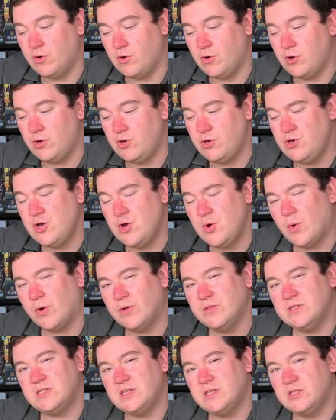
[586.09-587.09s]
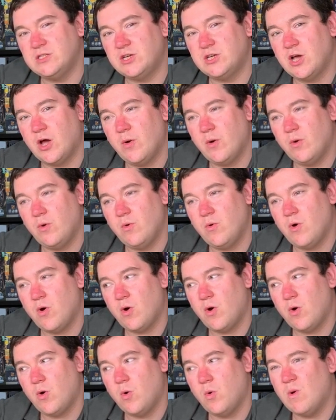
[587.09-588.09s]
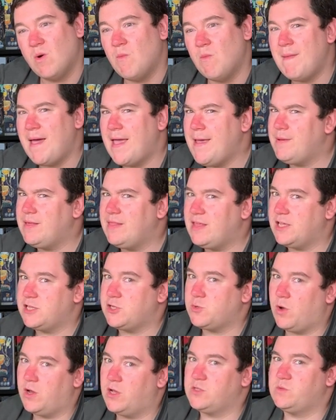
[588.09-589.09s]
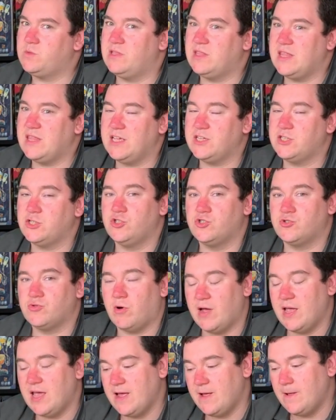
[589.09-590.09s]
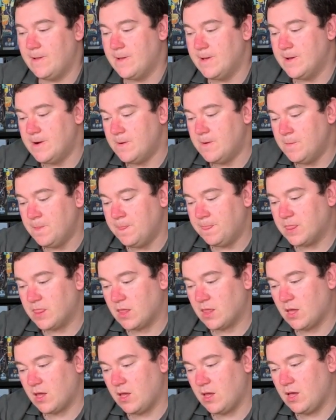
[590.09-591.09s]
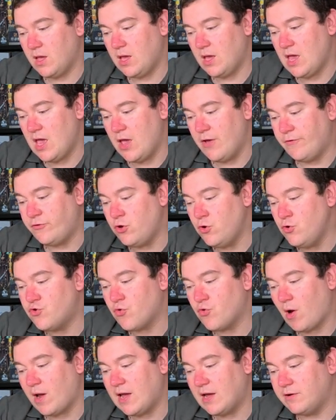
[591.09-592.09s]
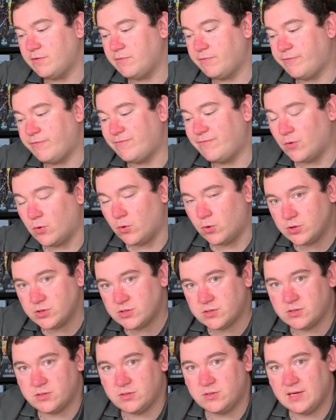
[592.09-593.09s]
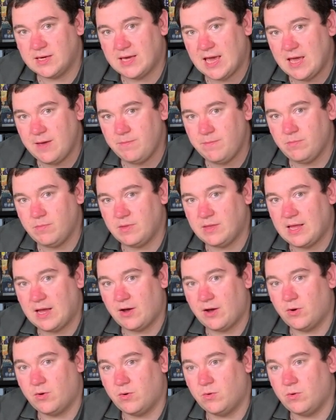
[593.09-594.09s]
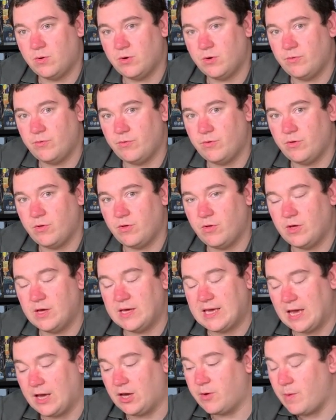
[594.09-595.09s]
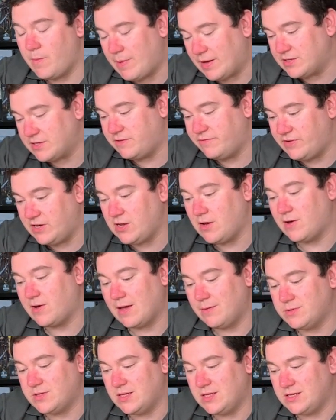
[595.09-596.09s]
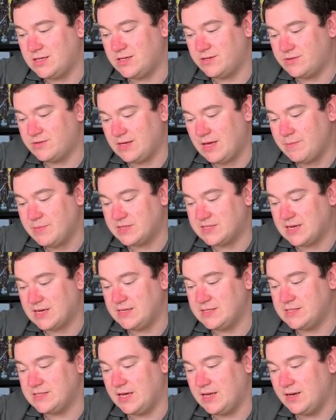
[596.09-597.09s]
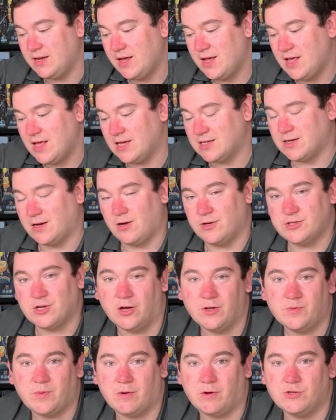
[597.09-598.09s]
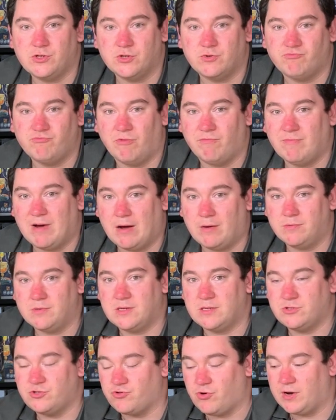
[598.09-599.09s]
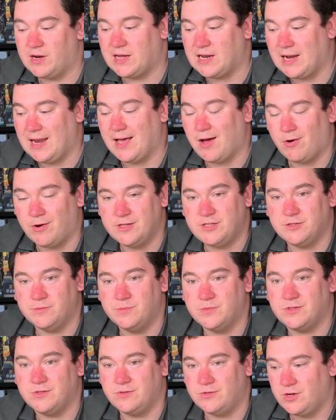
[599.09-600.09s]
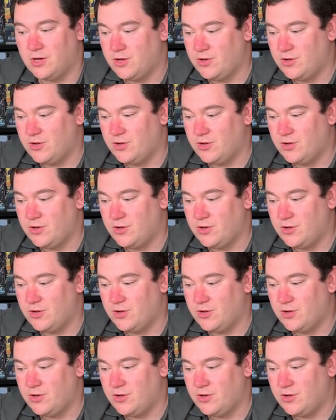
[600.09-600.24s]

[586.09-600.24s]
nuancing to go, oh, well, maybe this works with this, and try it. If you try and force the game, now, again, coming back to the video games that this is imitating, there's a lot of times where I just run around trying to click items and